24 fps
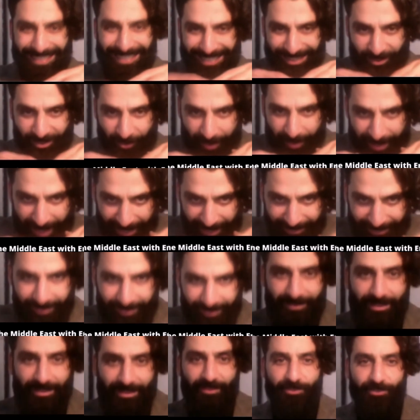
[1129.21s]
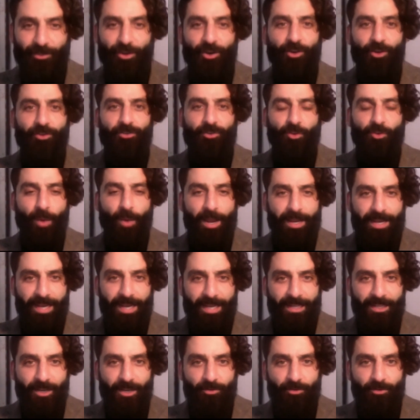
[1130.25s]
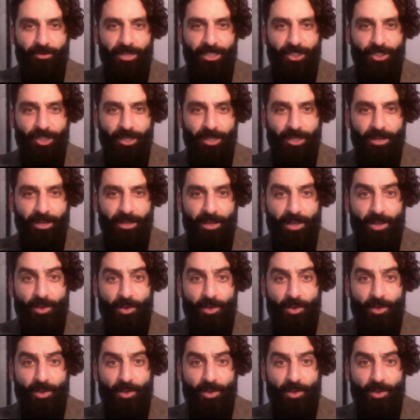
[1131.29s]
created this earthquake in the region,